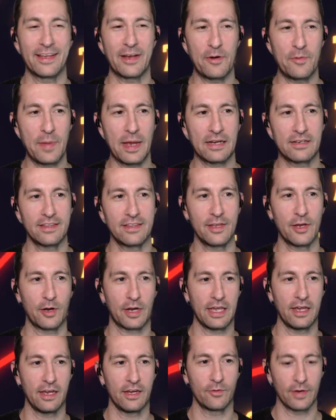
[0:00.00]
and then go back to the
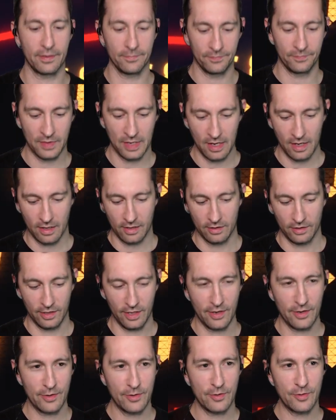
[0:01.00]
arcade, right?
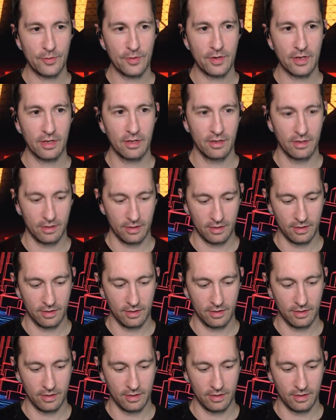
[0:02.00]
Load